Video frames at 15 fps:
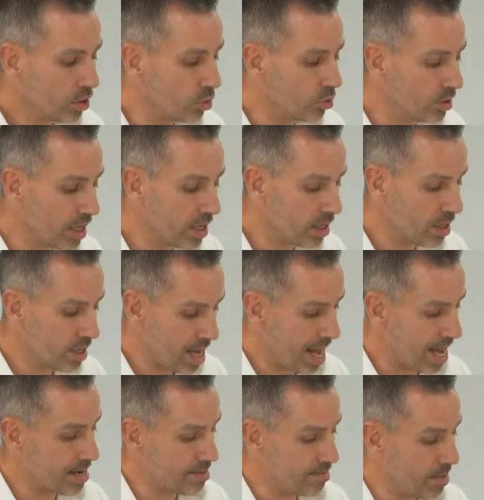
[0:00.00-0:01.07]
data
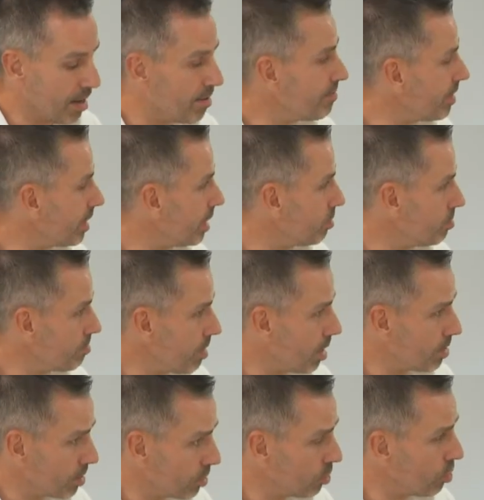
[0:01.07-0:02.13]
and video are
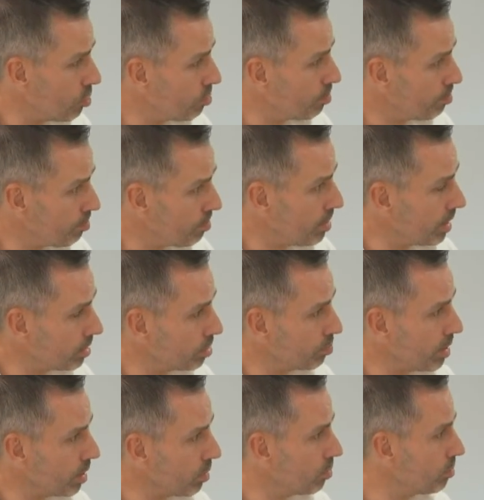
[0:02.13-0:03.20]
the two places we
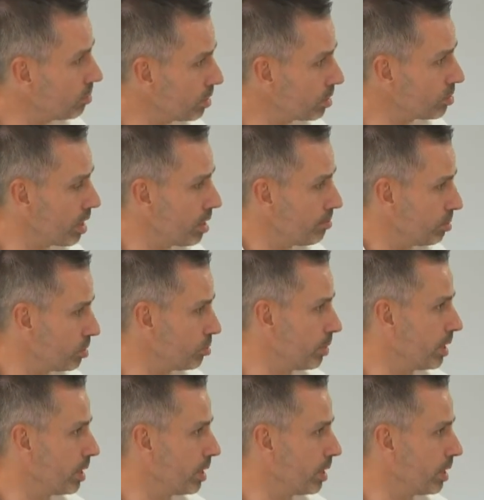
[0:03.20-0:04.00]
go to try and persuade.